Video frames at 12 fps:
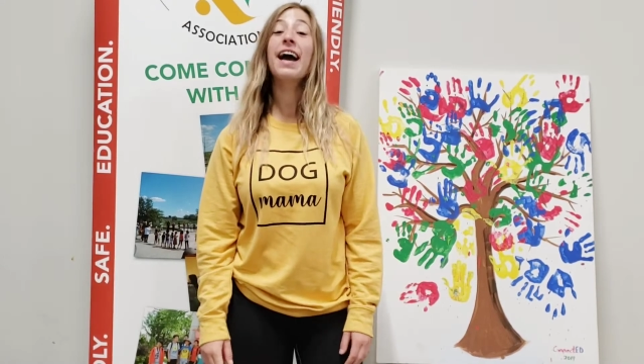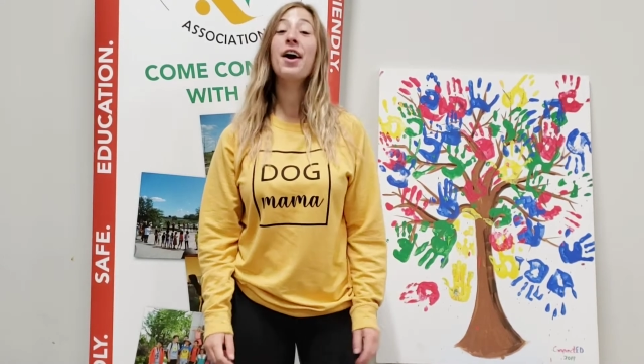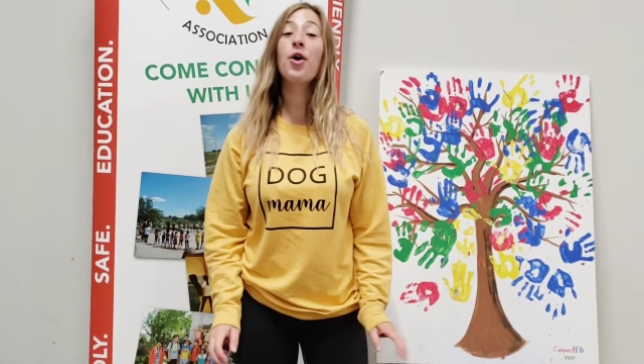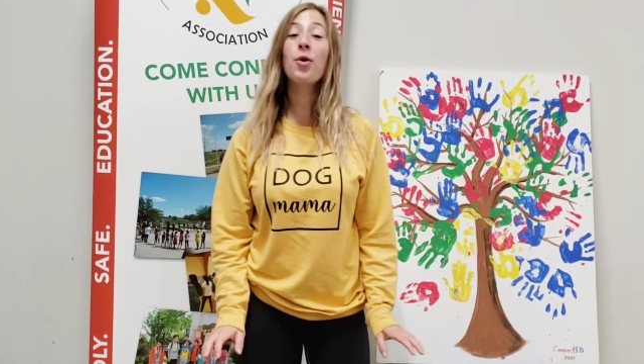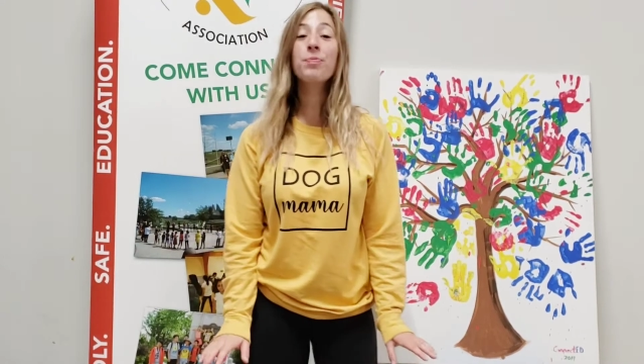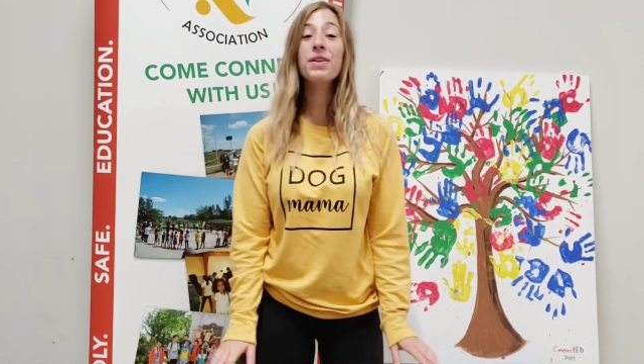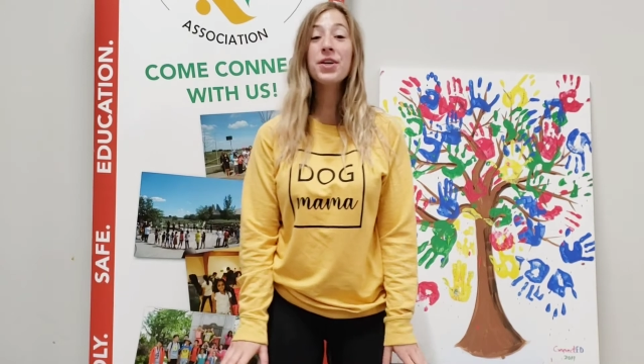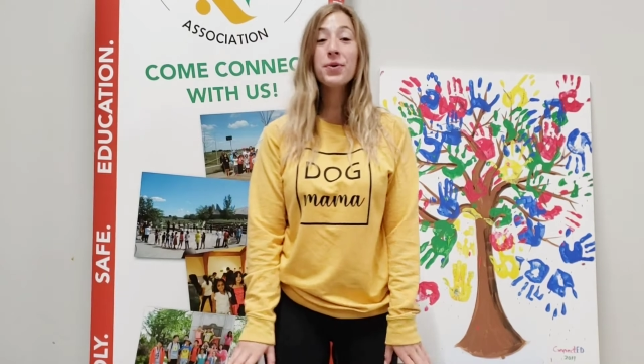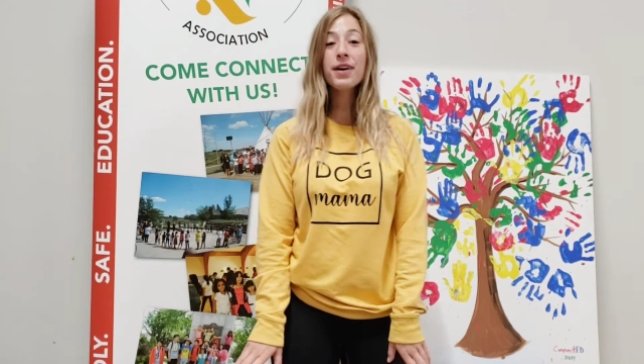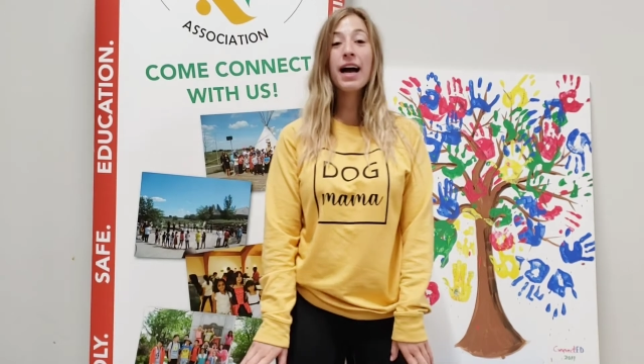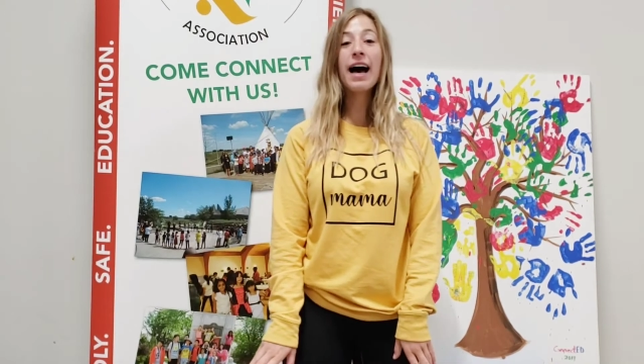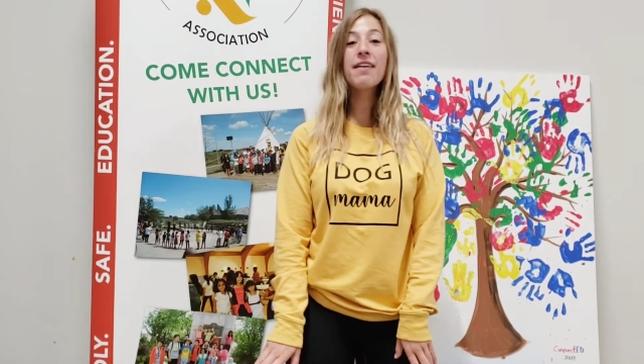I hope that you
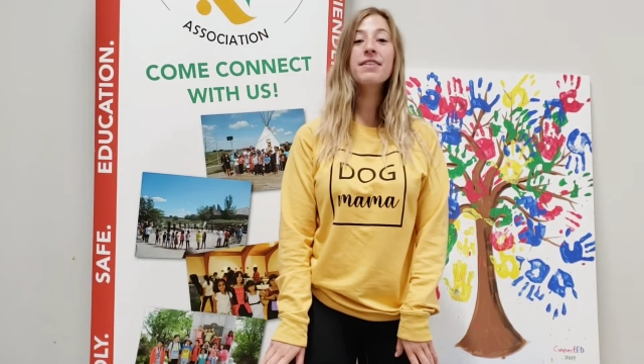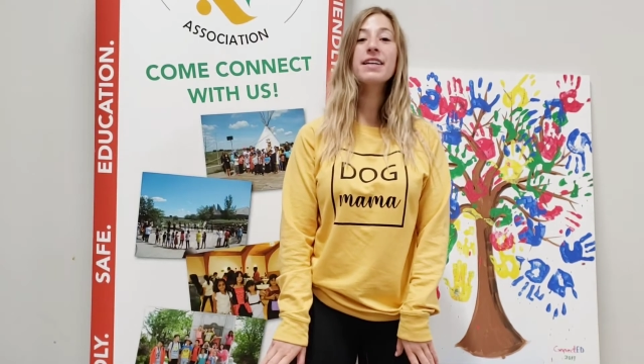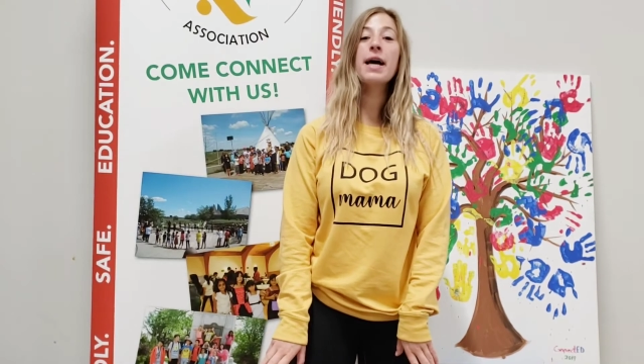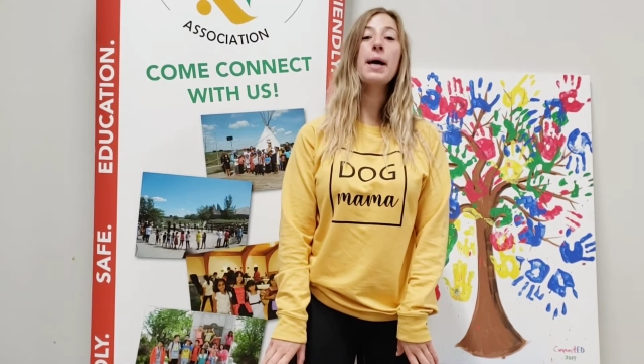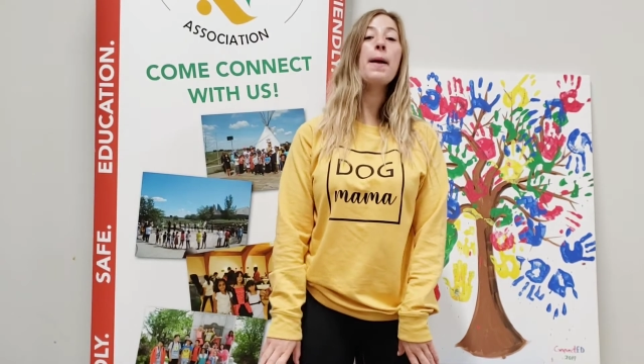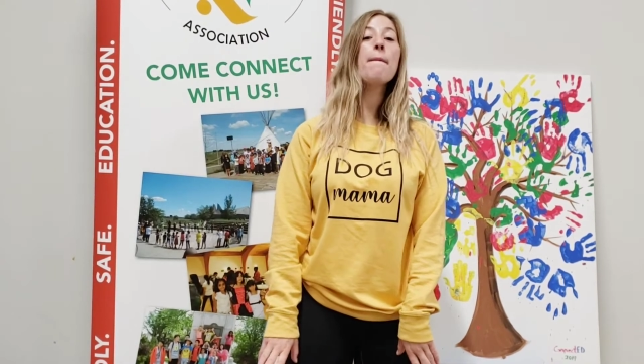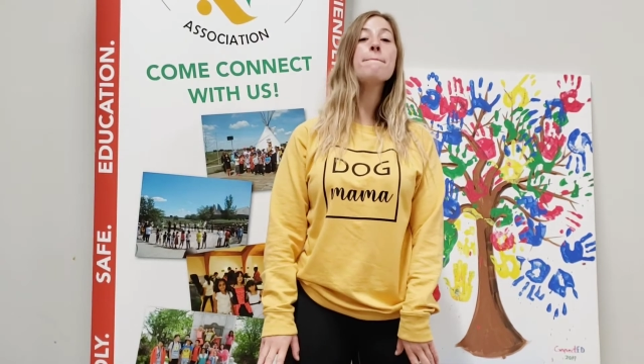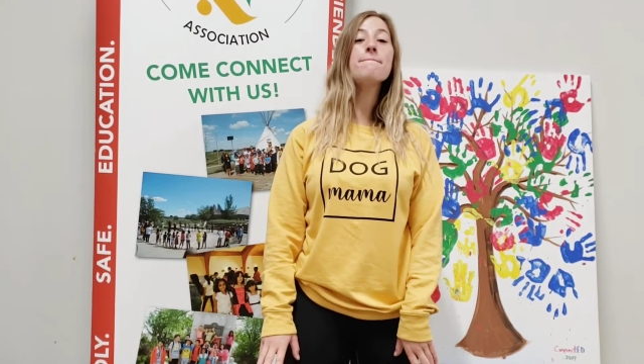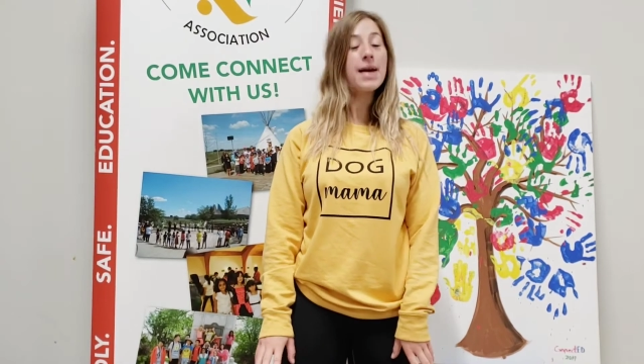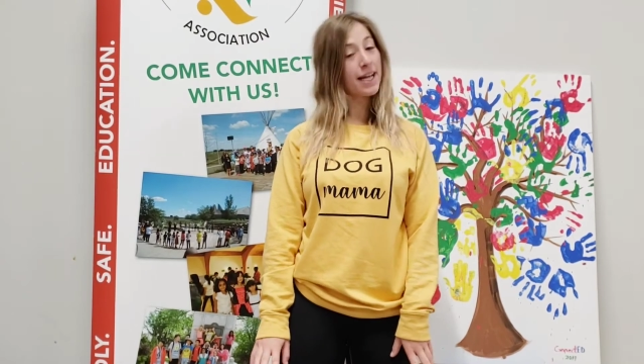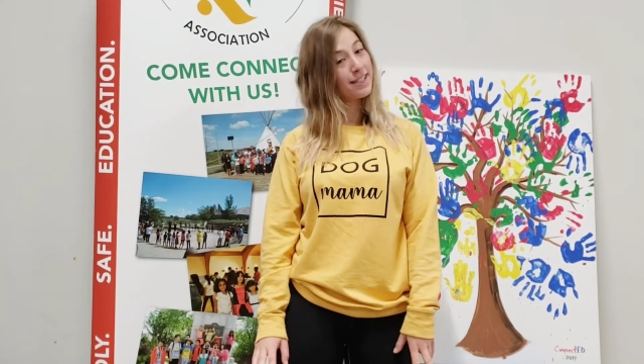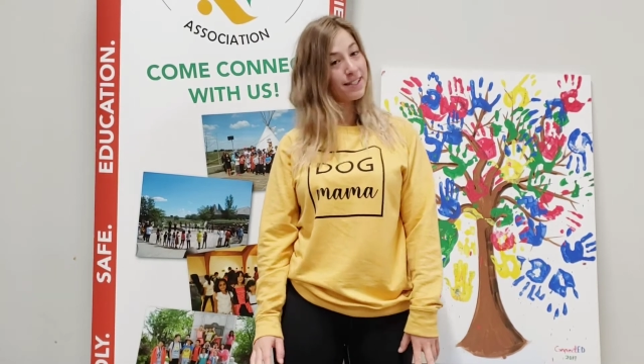are having an
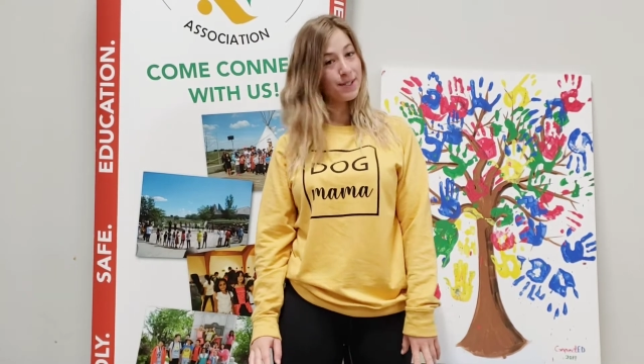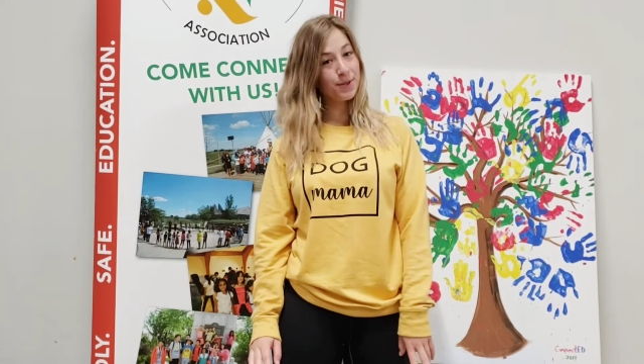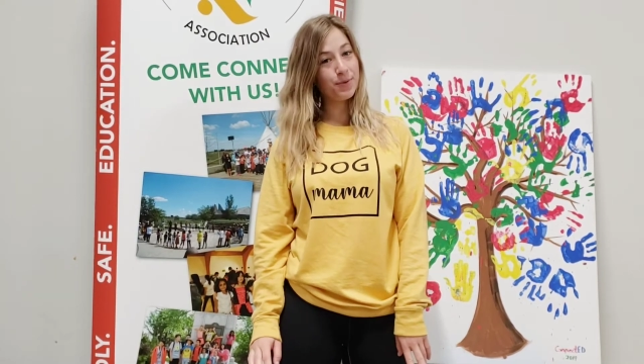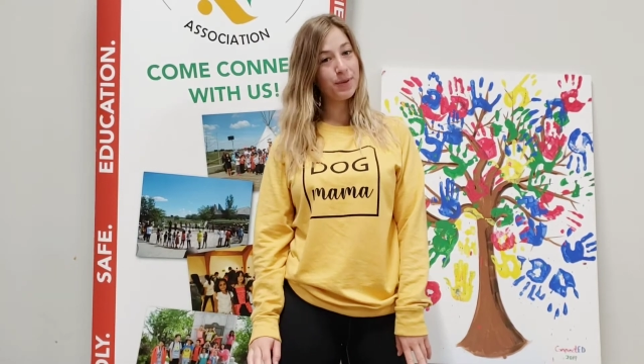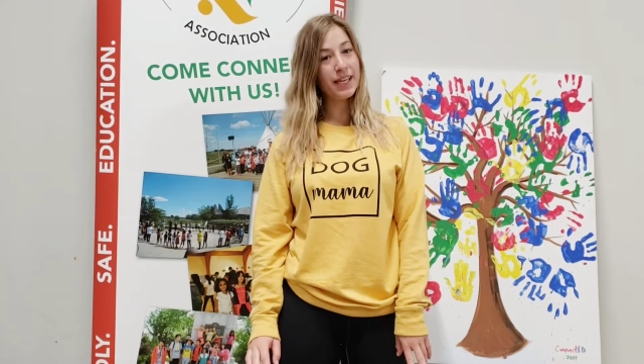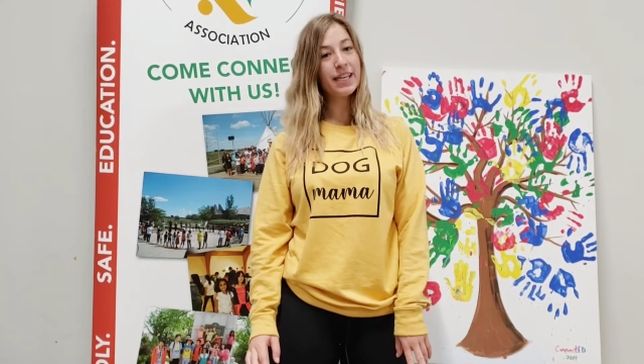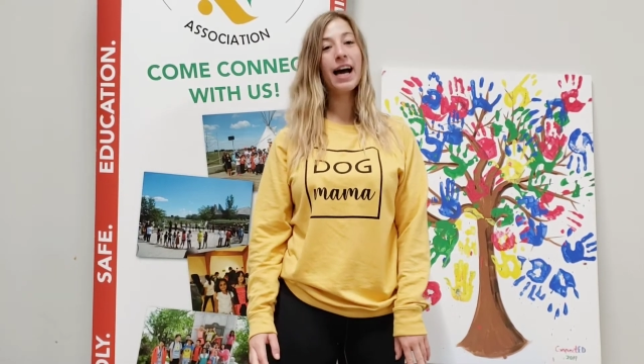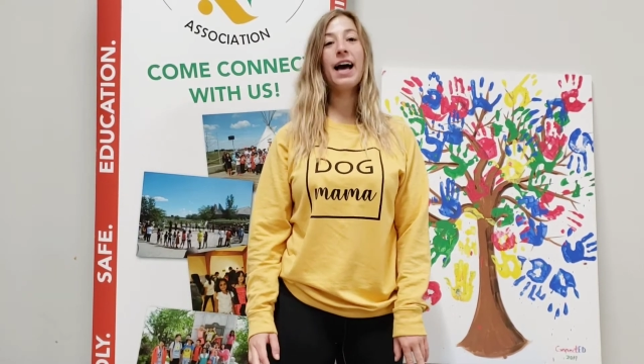amazing week.